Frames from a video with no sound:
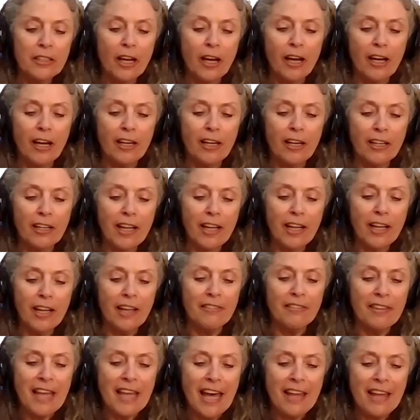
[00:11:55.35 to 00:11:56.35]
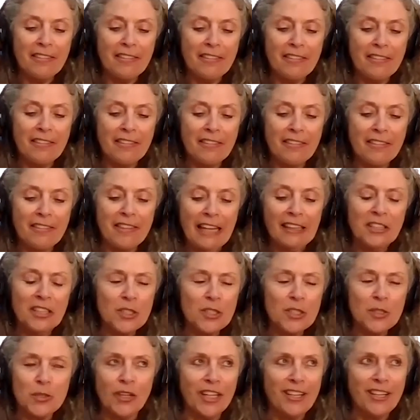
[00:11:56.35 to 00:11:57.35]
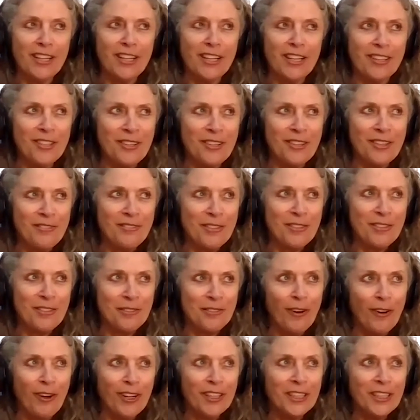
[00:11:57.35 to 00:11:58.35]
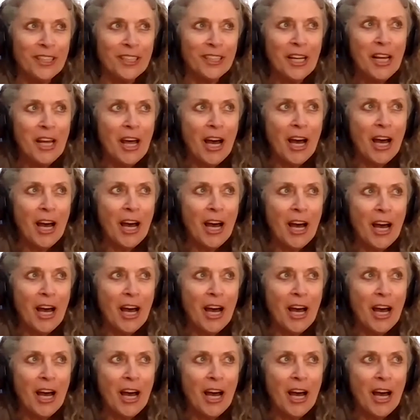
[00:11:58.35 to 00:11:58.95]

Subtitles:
and that London story, I don't know if you recall,